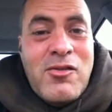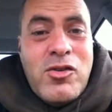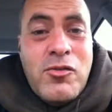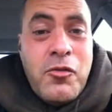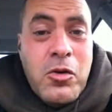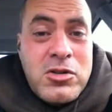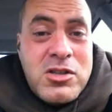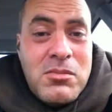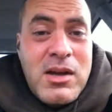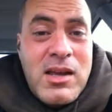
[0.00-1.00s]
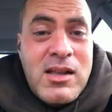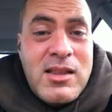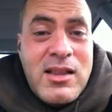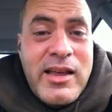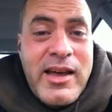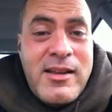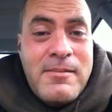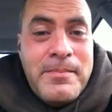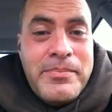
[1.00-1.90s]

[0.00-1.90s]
If you force somebody into the light,